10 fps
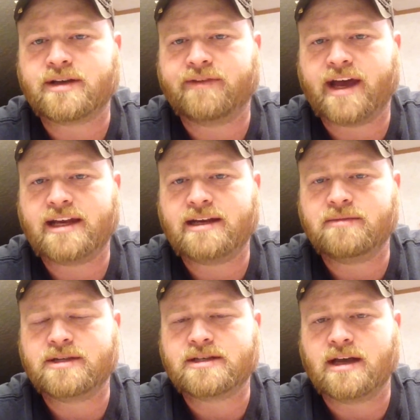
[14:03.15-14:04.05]
I've added
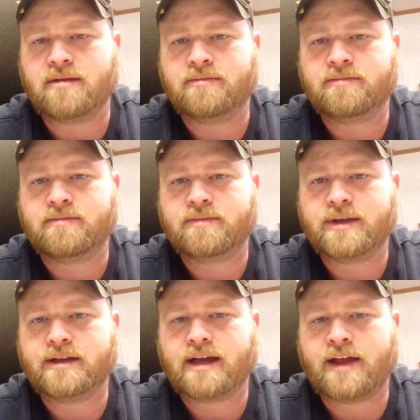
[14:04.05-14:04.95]
him to some.
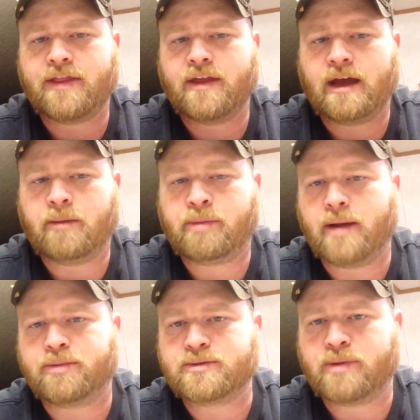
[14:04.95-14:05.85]

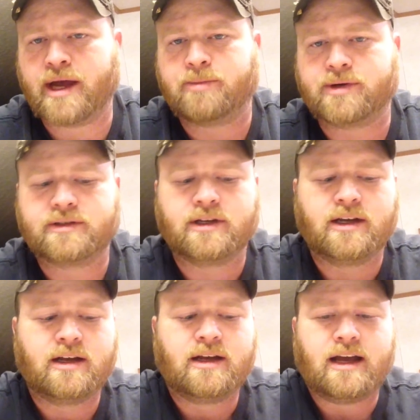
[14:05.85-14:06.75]
Peppers.
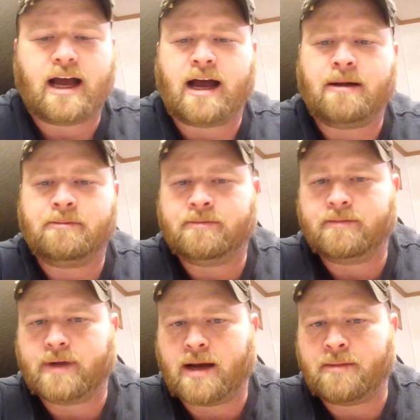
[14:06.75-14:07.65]
I'm
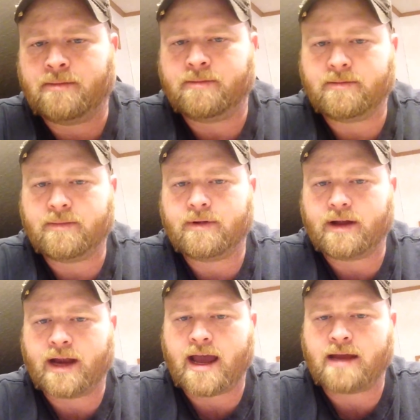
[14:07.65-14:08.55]
an
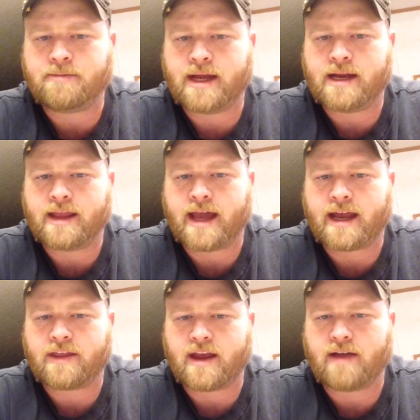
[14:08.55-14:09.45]
admin in that.
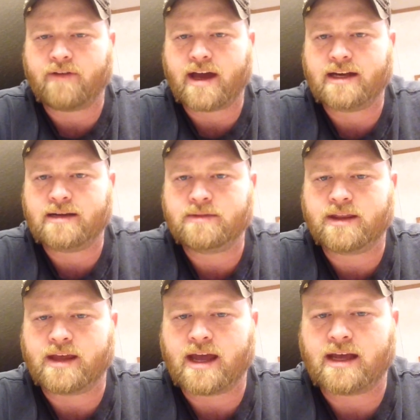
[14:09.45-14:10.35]
I think I've added him to
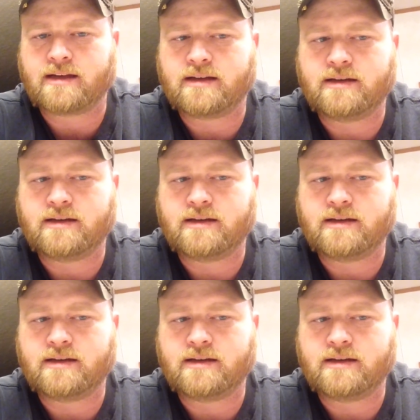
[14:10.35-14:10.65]
that.